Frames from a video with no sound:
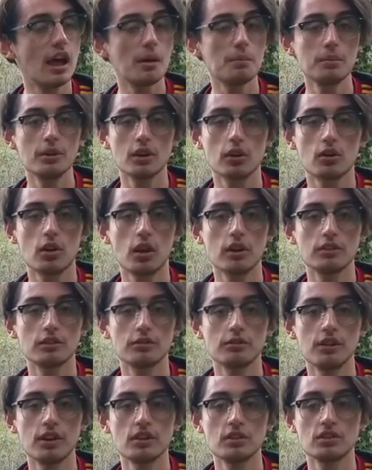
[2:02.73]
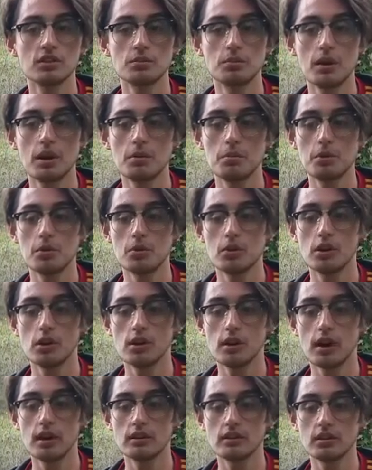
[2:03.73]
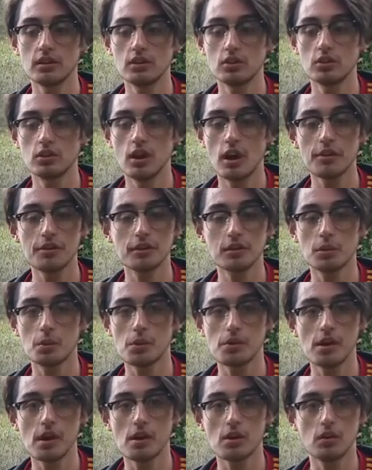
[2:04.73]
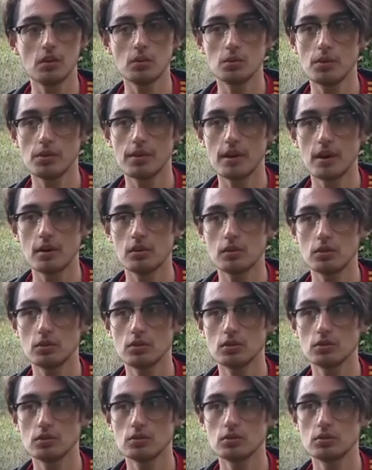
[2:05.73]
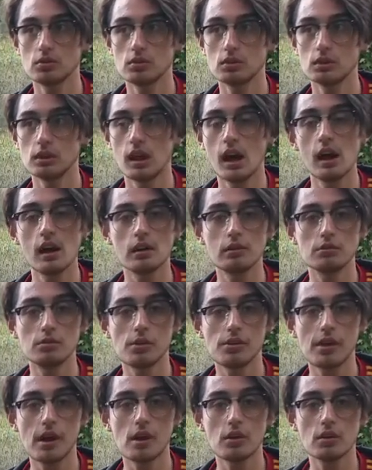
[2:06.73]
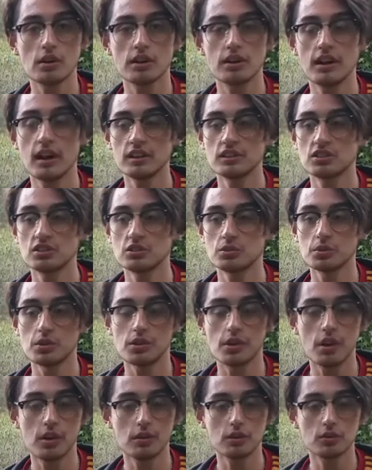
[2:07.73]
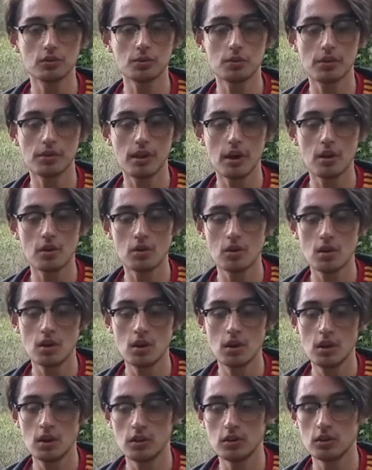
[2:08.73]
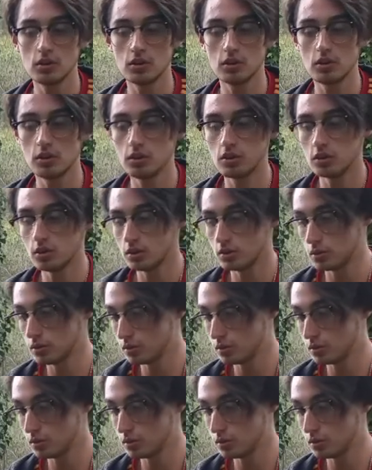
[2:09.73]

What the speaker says: me across the face and made me realize that you're nothing without love, without connections with others, without your